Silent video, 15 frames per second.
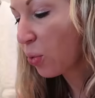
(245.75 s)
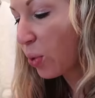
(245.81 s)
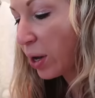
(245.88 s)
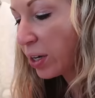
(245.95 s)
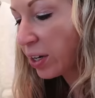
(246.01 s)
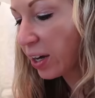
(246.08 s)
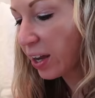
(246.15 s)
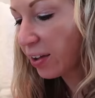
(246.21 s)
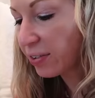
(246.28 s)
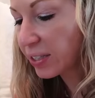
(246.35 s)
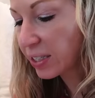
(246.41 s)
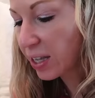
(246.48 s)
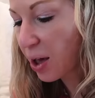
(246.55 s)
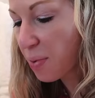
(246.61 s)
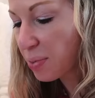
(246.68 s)
I wonder if
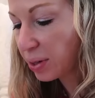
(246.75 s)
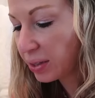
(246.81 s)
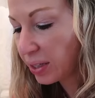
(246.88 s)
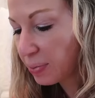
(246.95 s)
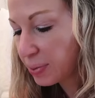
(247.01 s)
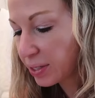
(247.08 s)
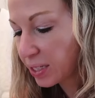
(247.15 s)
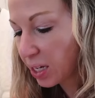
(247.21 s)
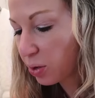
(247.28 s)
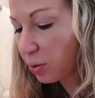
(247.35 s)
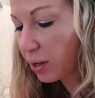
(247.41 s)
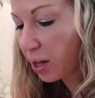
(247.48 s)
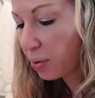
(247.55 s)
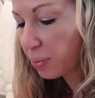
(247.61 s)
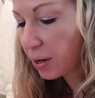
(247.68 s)
some lipstick
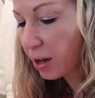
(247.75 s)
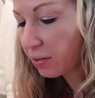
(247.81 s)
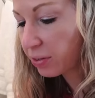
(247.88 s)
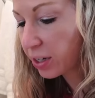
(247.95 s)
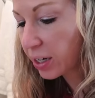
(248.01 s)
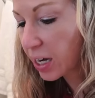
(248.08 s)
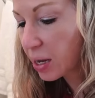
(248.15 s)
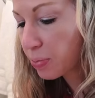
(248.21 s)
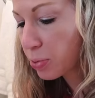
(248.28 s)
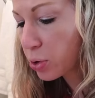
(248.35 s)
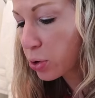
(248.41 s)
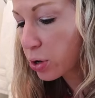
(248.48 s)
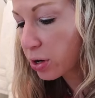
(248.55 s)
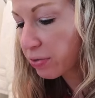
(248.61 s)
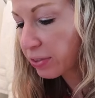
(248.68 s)
will help cover it up
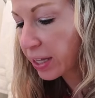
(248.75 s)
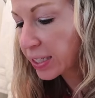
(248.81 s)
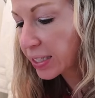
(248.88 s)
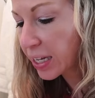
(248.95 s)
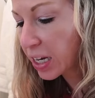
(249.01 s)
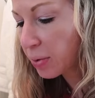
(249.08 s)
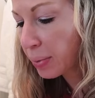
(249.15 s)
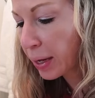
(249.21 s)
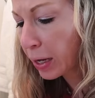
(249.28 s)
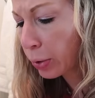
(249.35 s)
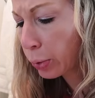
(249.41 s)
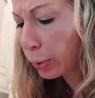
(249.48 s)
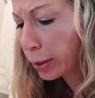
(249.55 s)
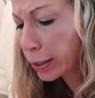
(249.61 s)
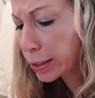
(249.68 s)
or if that's gonna make
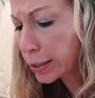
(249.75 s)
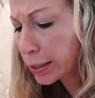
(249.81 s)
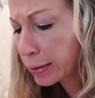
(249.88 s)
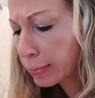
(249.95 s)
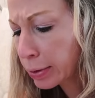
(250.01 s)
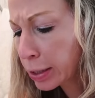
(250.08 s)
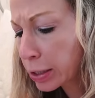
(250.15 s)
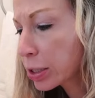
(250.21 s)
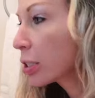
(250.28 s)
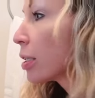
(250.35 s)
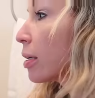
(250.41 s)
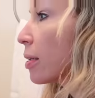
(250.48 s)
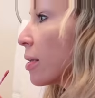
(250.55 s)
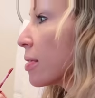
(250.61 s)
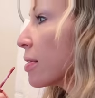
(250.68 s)
it worse. I'm not
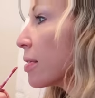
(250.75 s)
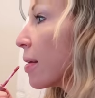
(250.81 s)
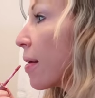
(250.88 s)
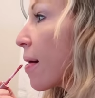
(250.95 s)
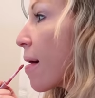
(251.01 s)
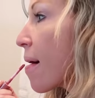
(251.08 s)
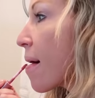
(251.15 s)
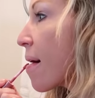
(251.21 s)
sure, let's see.